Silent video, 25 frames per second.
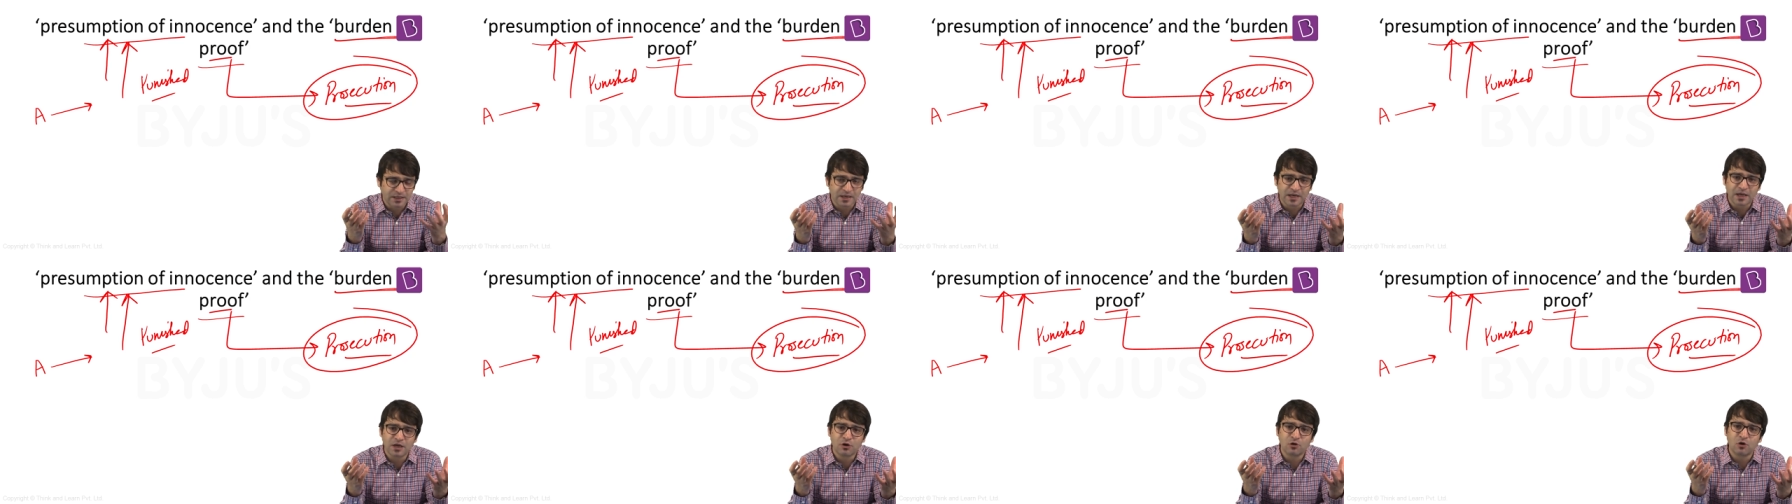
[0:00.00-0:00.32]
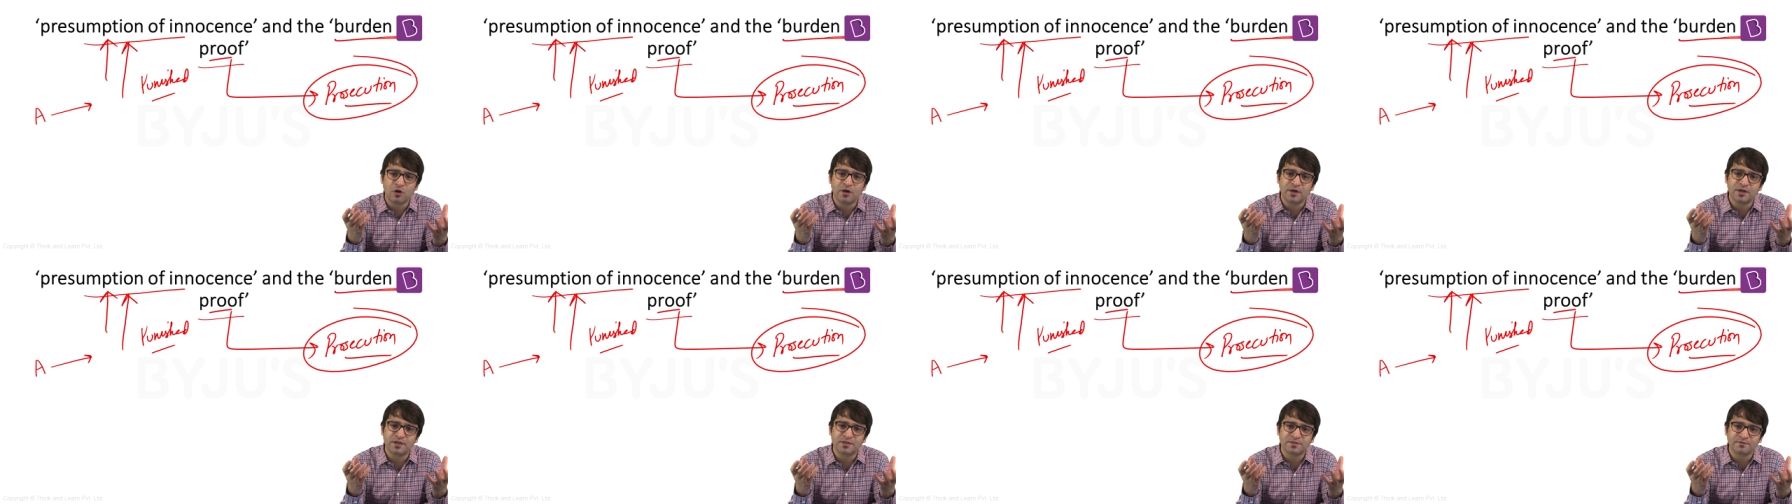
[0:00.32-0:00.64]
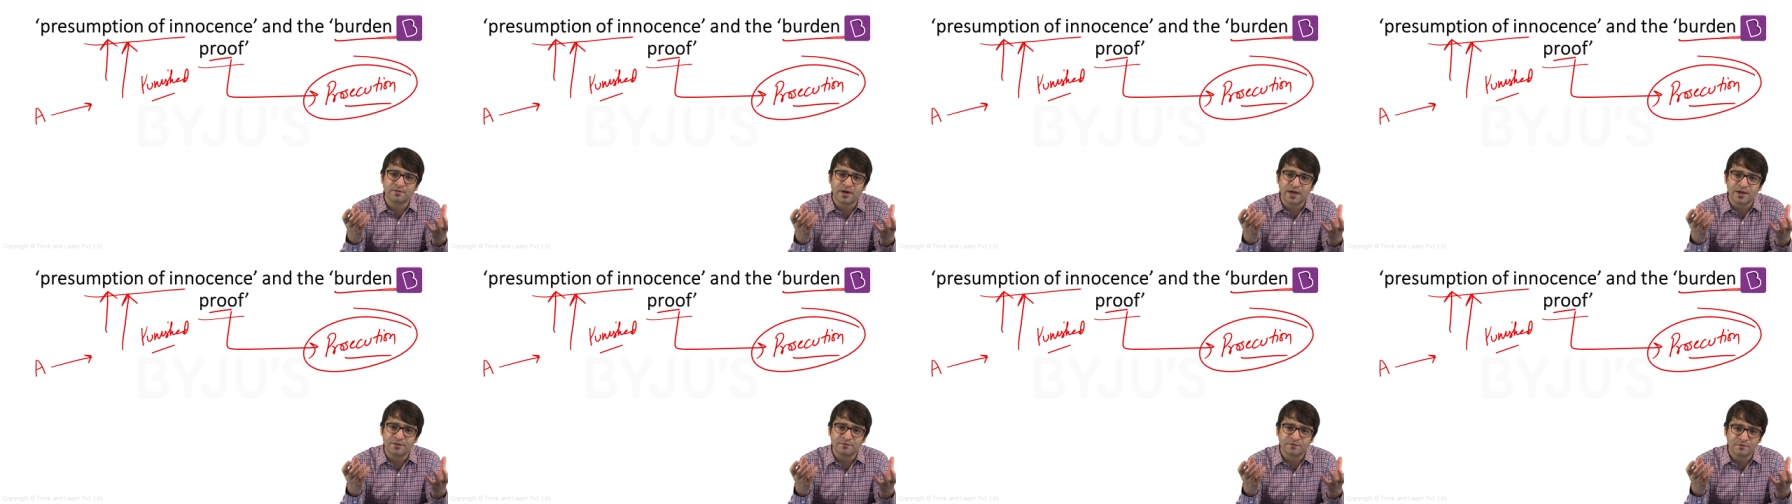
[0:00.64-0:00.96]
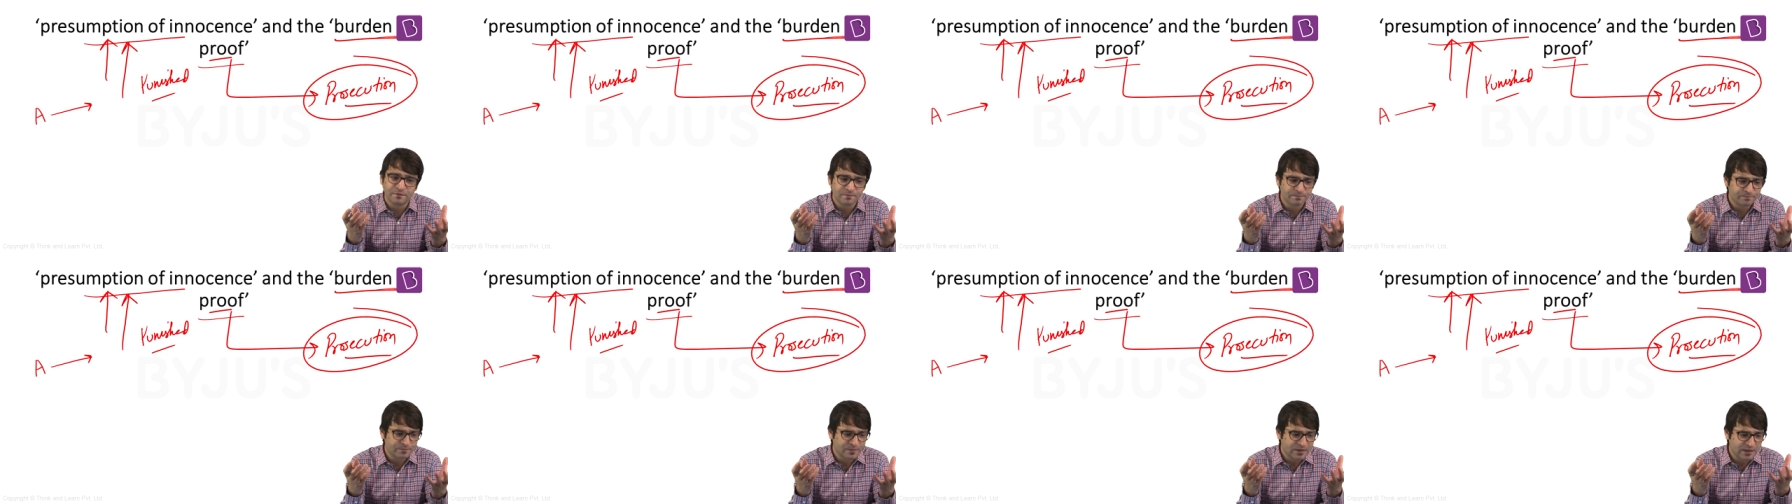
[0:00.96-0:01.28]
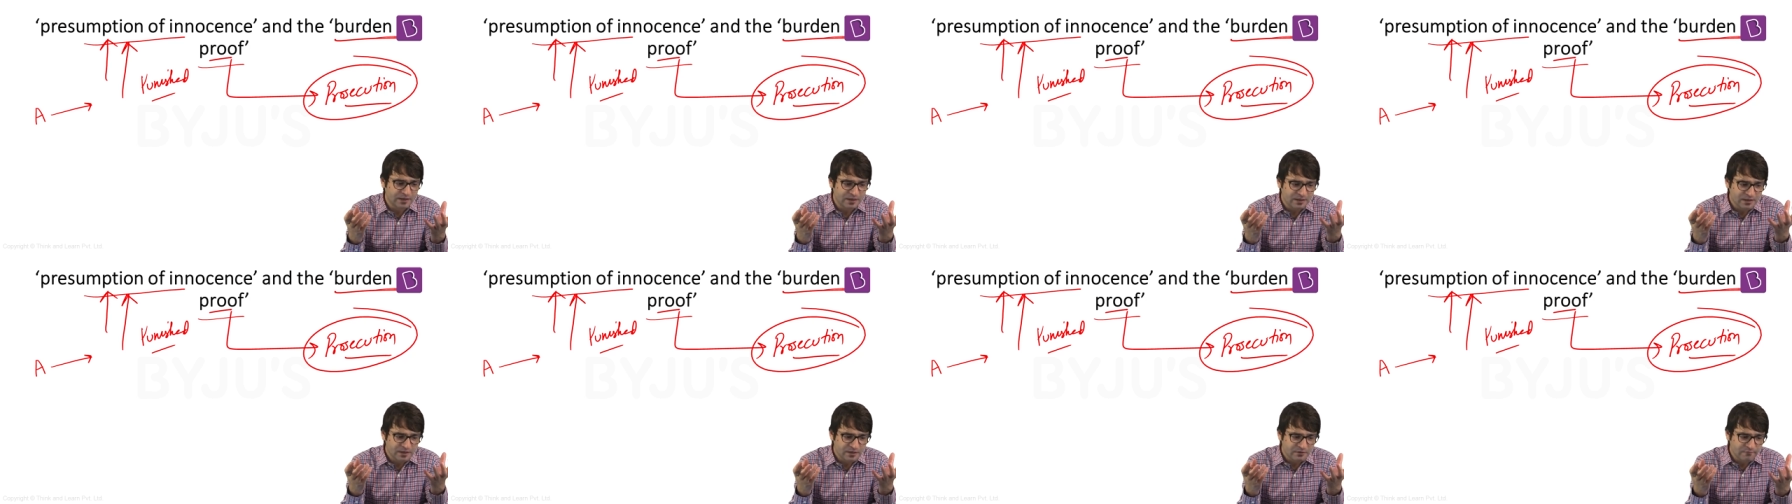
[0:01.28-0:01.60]
talaq on his wife.
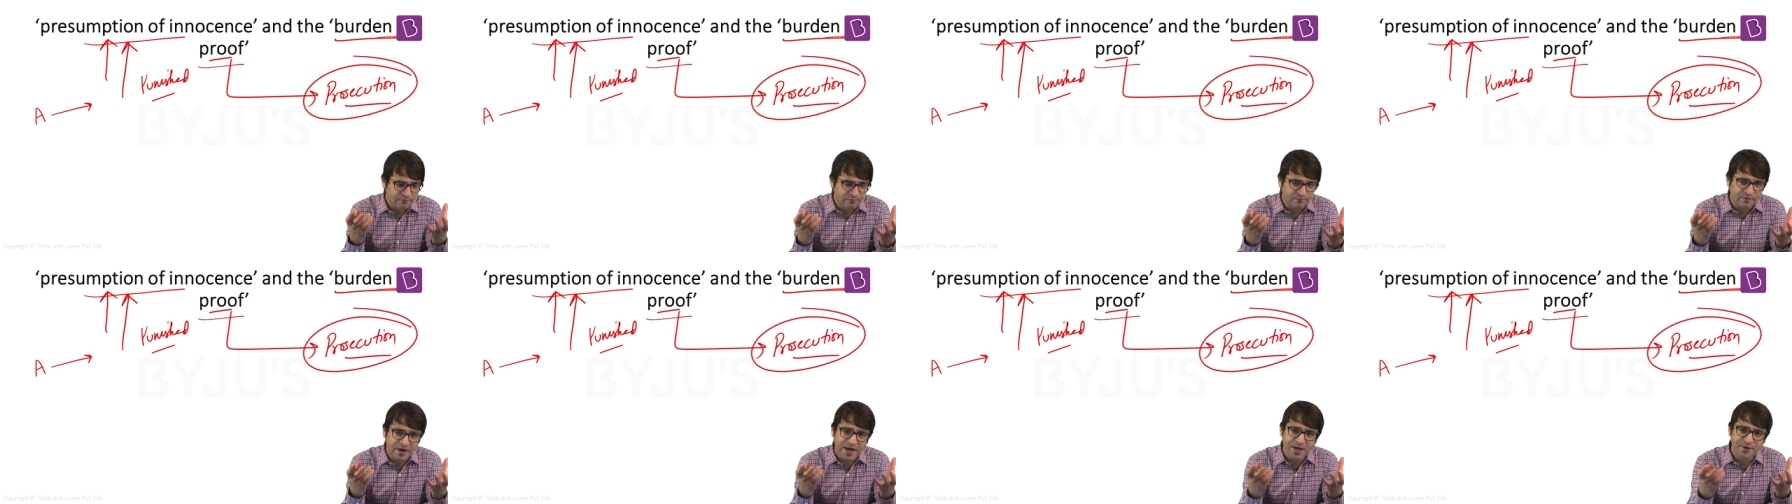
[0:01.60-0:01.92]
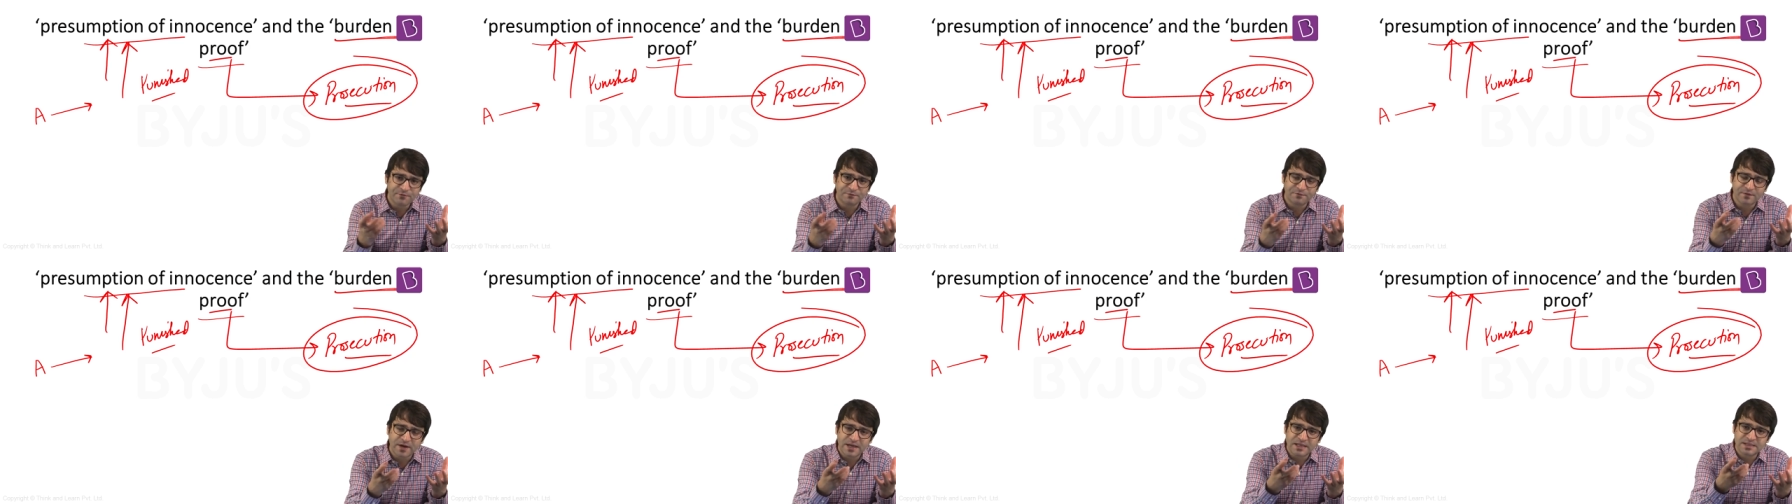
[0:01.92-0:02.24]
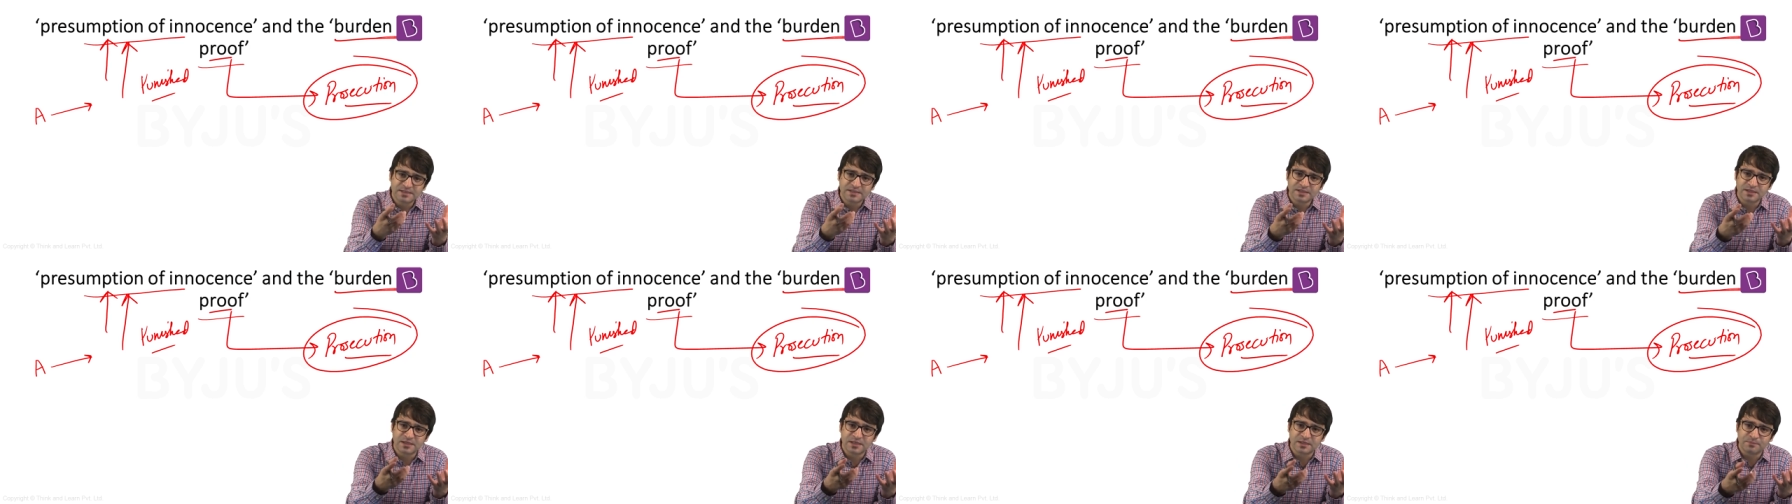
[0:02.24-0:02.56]
Wife files a